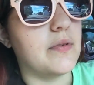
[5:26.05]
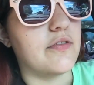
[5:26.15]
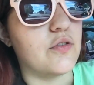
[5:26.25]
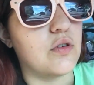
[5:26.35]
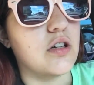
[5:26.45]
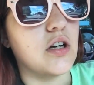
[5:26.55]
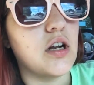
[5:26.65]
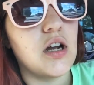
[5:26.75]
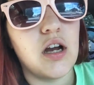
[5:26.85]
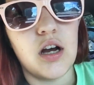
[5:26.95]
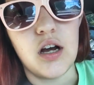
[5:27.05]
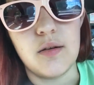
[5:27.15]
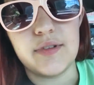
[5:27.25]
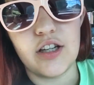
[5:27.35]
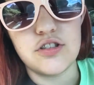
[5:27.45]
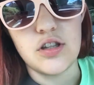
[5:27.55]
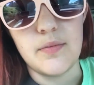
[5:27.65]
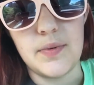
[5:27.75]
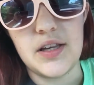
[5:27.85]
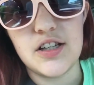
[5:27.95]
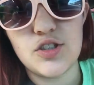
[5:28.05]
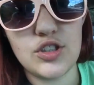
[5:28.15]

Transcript: before we go to the beach.